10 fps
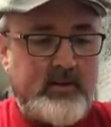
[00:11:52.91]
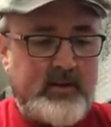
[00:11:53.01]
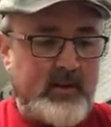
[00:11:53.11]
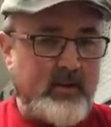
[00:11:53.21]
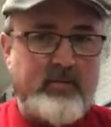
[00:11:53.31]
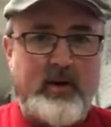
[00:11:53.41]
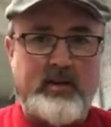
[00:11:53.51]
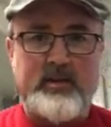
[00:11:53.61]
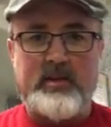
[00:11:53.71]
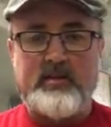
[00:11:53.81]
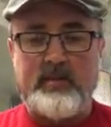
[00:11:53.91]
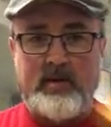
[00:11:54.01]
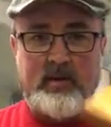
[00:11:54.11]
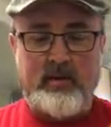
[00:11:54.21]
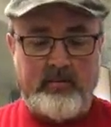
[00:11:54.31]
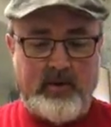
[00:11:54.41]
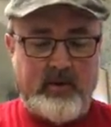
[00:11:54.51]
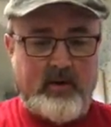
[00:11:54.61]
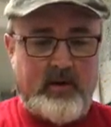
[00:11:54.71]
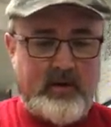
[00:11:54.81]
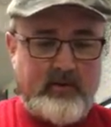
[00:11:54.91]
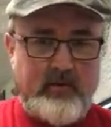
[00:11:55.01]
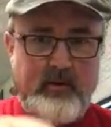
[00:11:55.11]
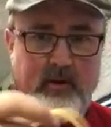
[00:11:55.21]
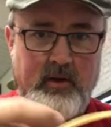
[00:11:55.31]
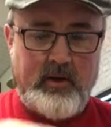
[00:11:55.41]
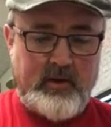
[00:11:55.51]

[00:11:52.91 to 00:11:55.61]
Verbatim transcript: Same process, but on the bigger end of wood.